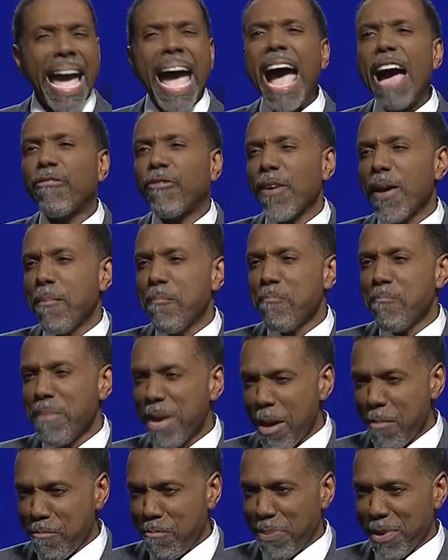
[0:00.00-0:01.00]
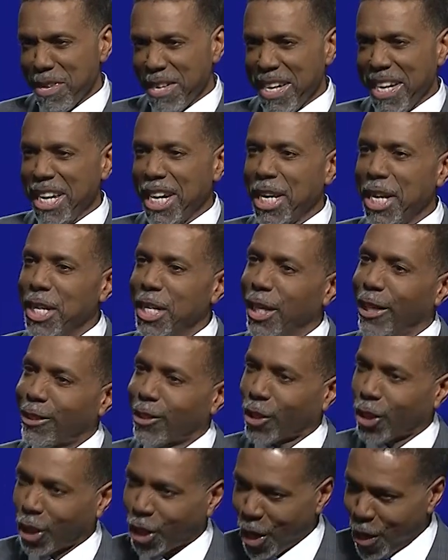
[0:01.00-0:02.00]
Every member in the
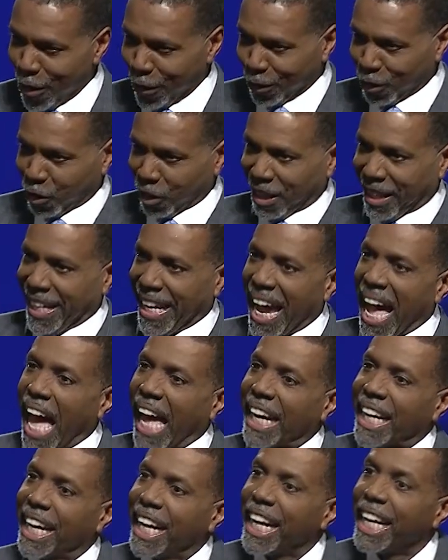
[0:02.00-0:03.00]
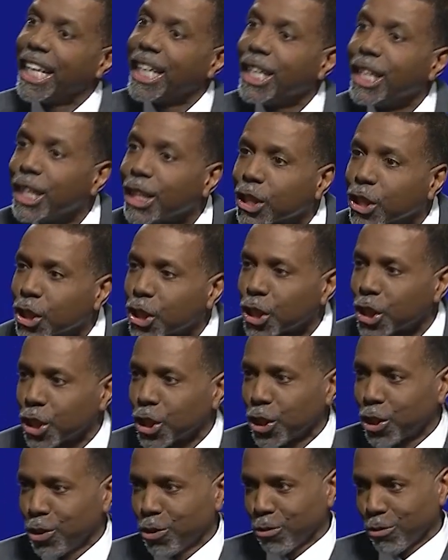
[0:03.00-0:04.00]
church got an
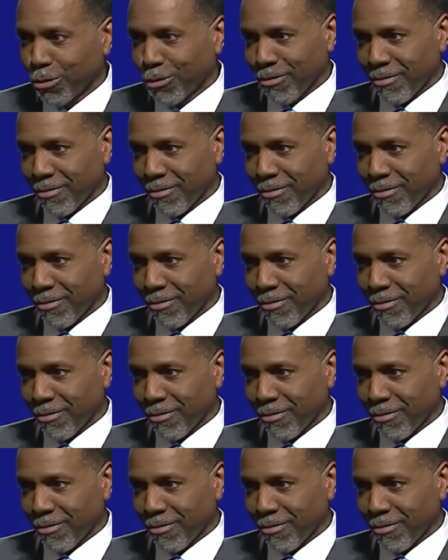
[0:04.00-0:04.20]
issue.